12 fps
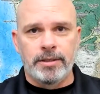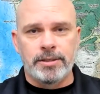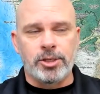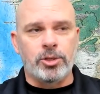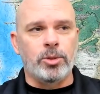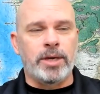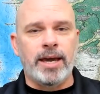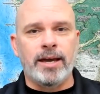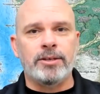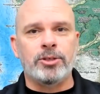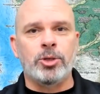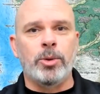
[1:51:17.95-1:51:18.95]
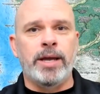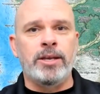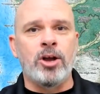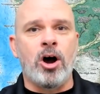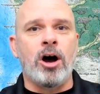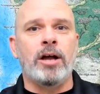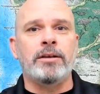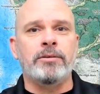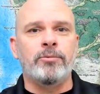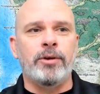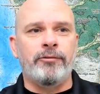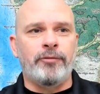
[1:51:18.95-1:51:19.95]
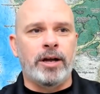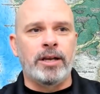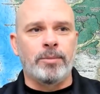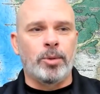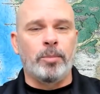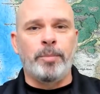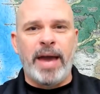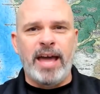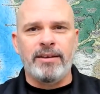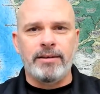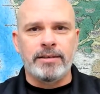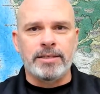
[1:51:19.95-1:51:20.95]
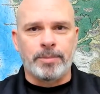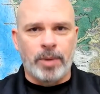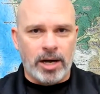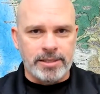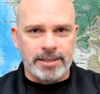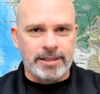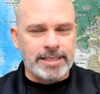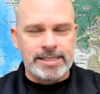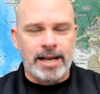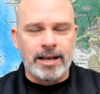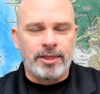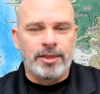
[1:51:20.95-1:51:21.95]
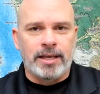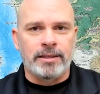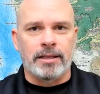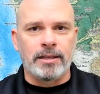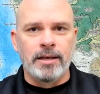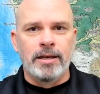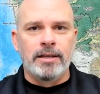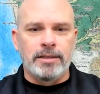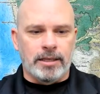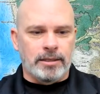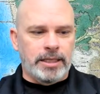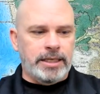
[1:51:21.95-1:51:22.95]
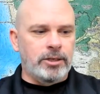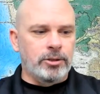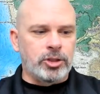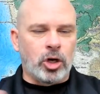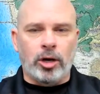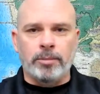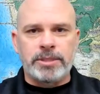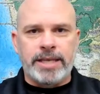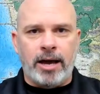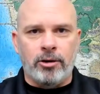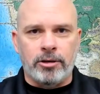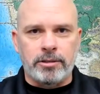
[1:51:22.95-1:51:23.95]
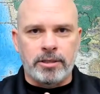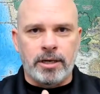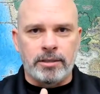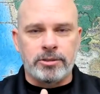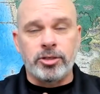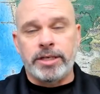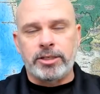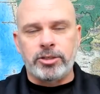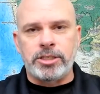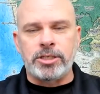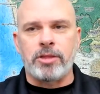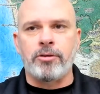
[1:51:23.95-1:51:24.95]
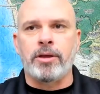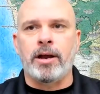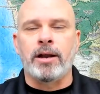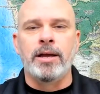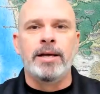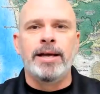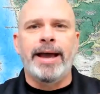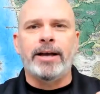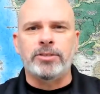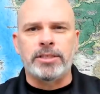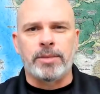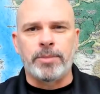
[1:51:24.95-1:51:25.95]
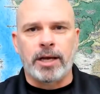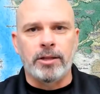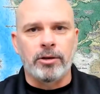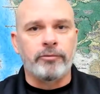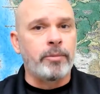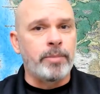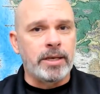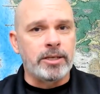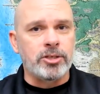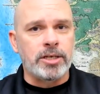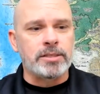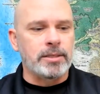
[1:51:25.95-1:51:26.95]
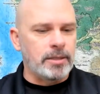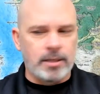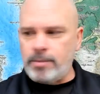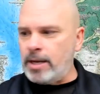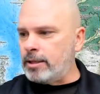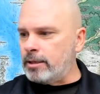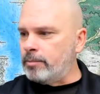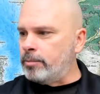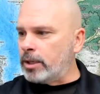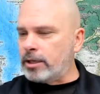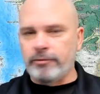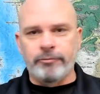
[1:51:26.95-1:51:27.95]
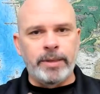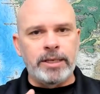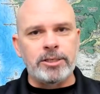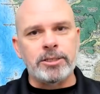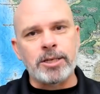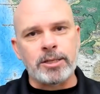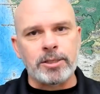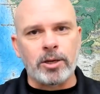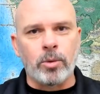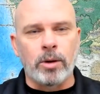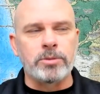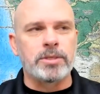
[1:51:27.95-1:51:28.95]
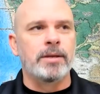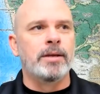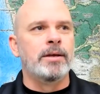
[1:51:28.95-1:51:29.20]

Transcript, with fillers: So you can't do a non-refundable pet deposit. That's not a thing. The the legal terms counter contradict each other there. Actually, something I learned from Mindy Jensen in my little book of Mindy Jensen quotes.